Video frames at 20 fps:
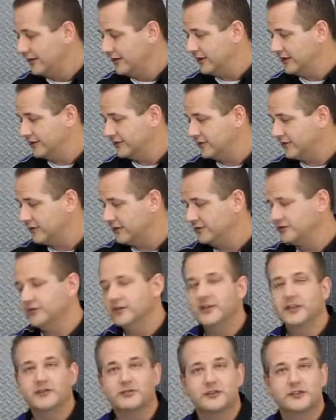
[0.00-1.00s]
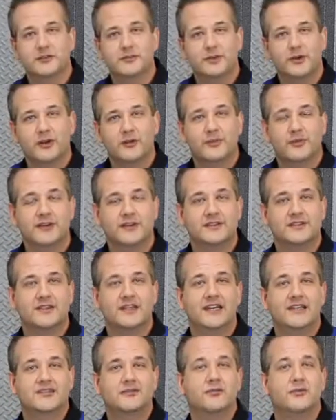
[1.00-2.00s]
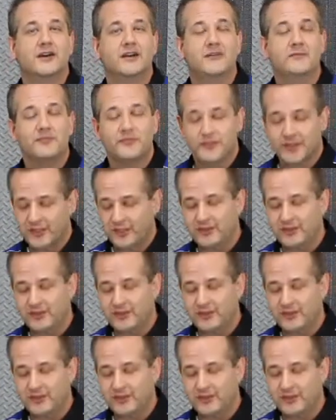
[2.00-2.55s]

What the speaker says: Now, as far as your E3 spark plugs, guess what?